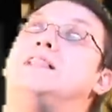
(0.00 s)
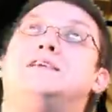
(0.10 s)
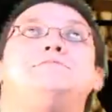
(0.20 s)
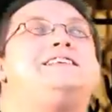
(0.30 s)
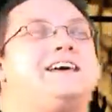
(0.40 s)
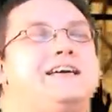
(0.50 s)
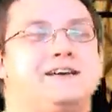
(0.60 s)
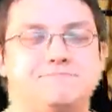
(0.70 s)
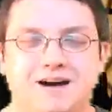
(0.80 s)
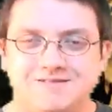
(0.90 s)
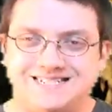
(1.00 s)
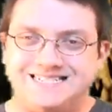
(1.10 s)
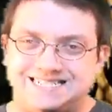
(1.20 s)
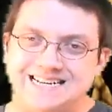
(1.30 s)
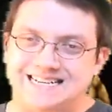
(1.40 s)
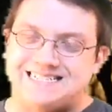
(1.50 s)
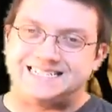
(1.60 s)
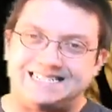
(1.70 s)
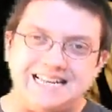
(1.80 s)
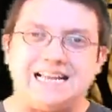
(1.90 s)
Let me tell you about Sick.
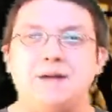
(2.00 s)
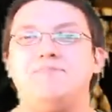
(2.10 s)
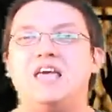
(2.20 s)
Sick